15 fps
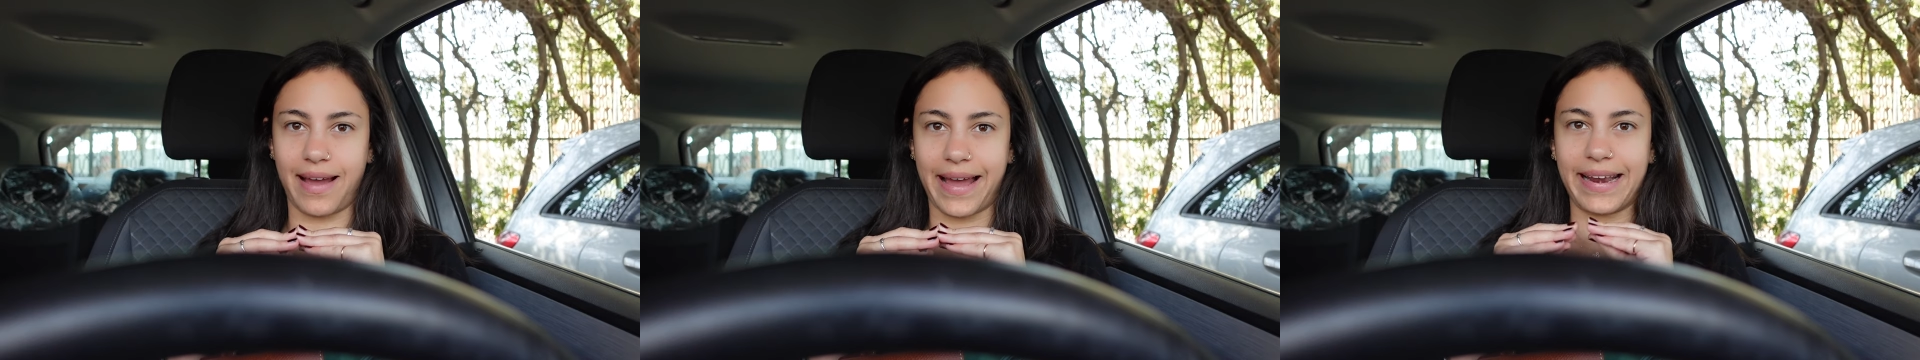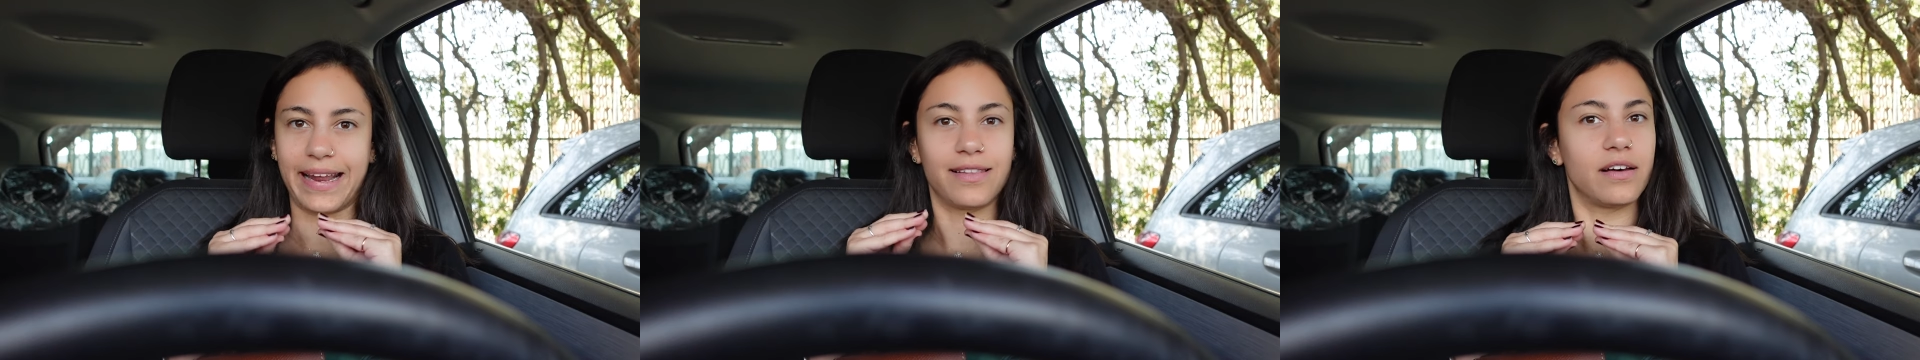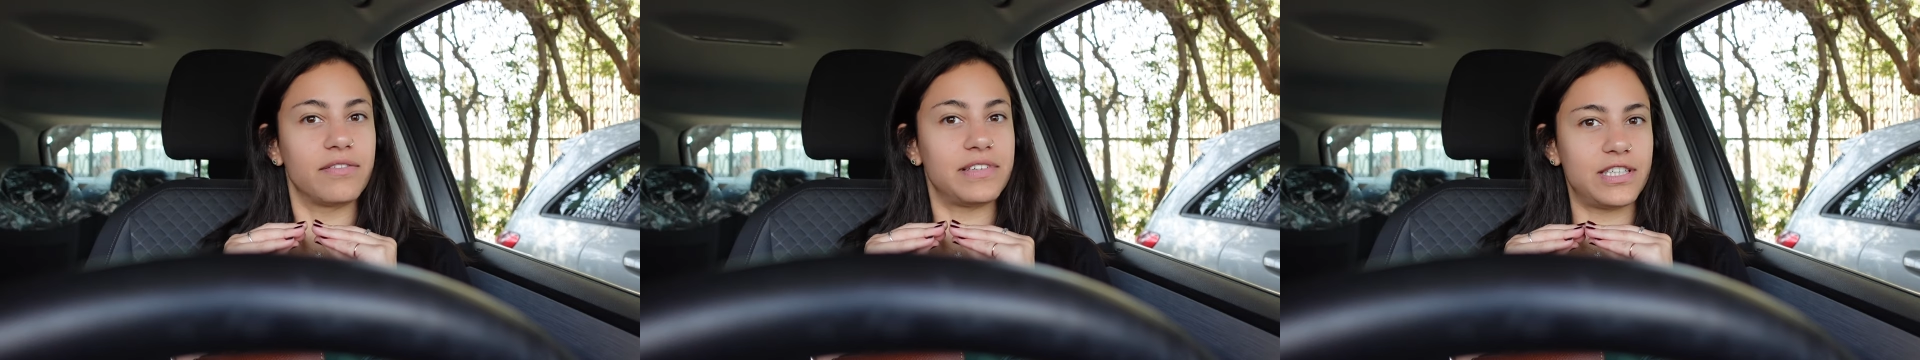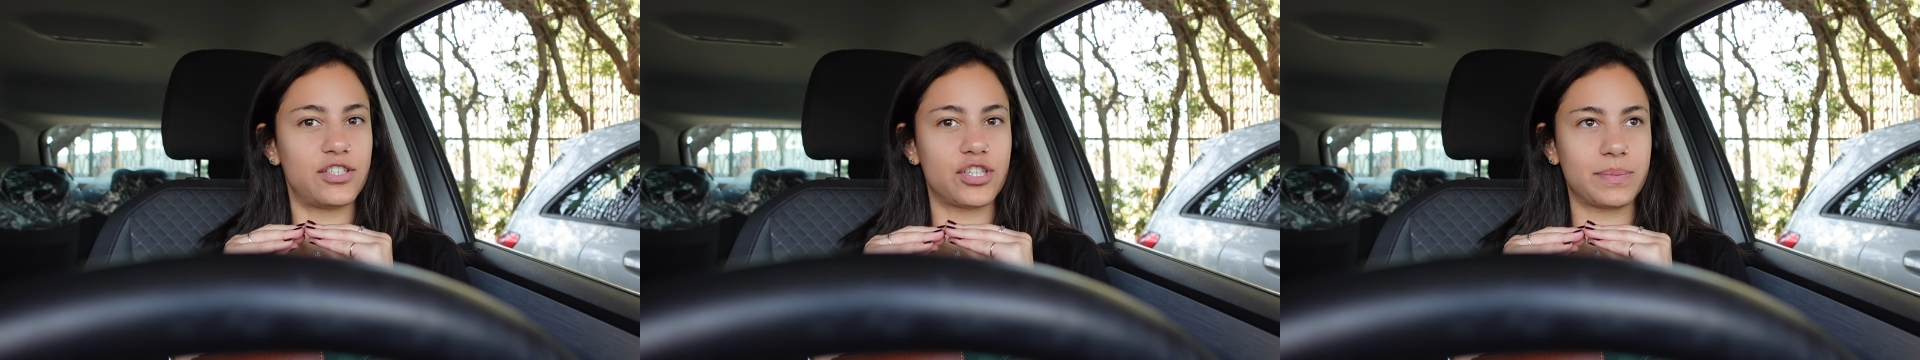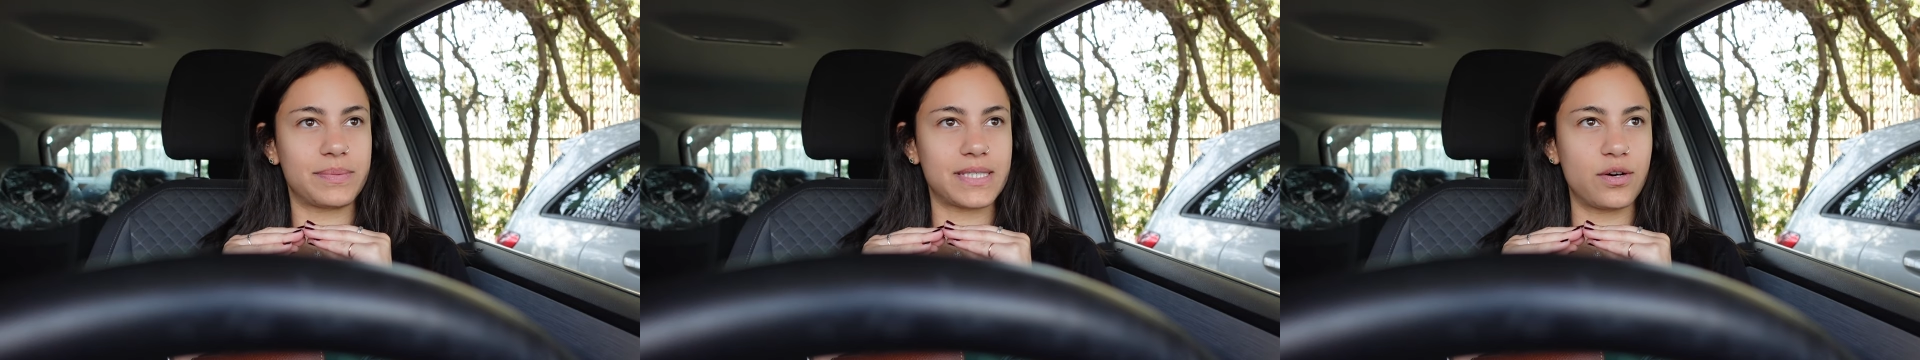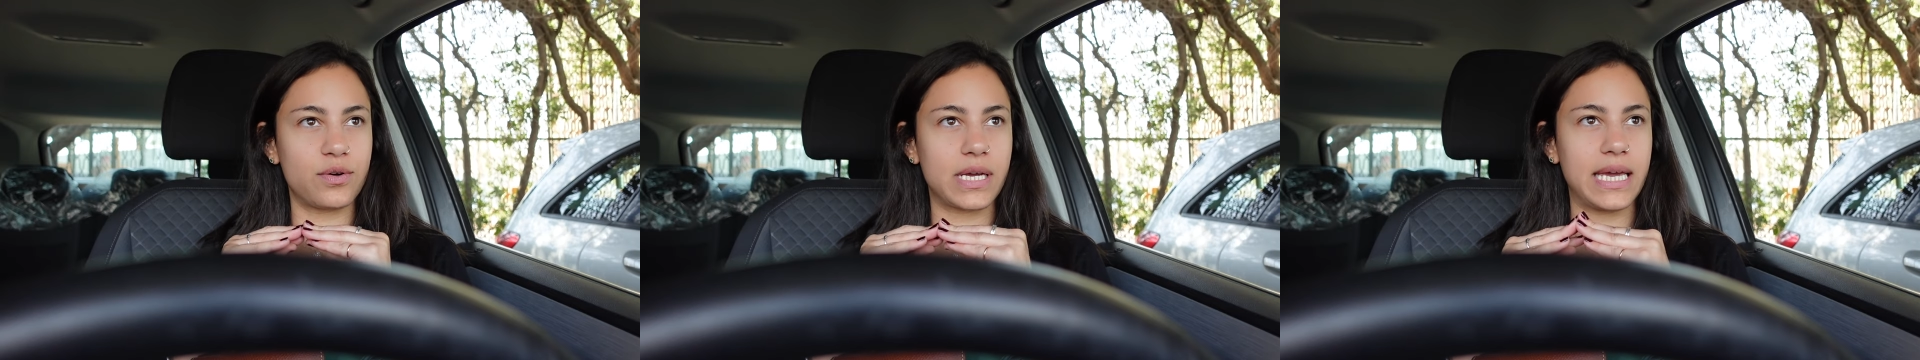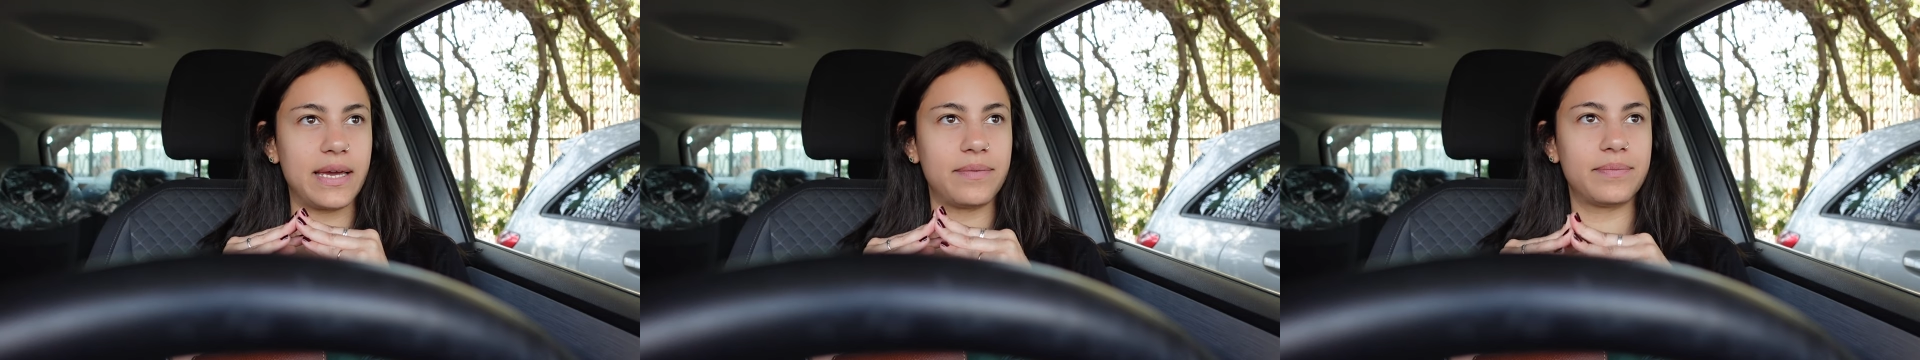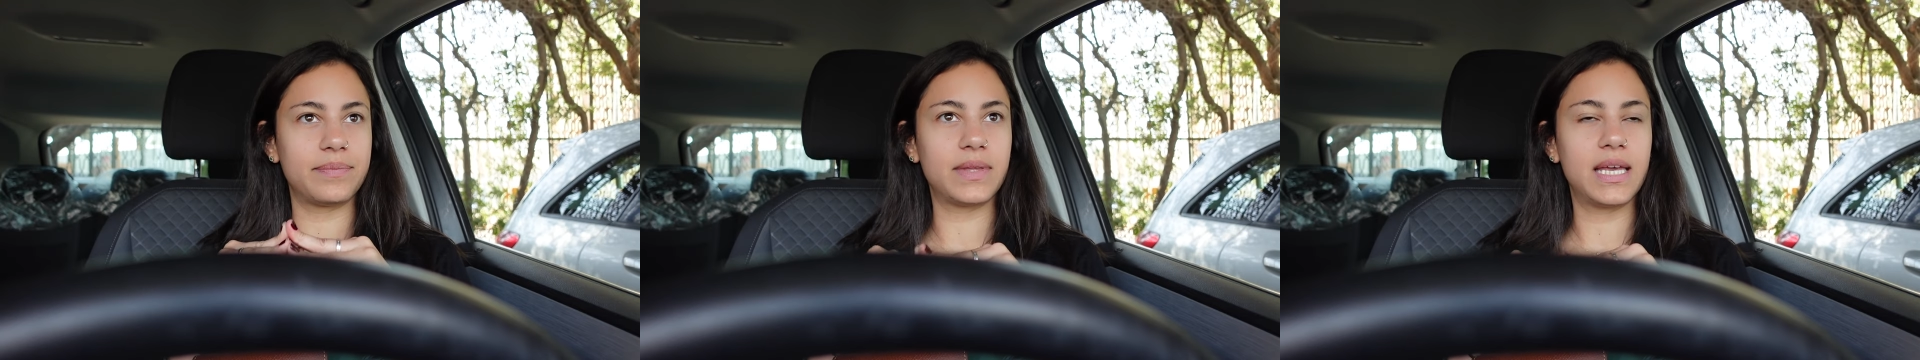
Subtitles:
and I love Egypt, okay?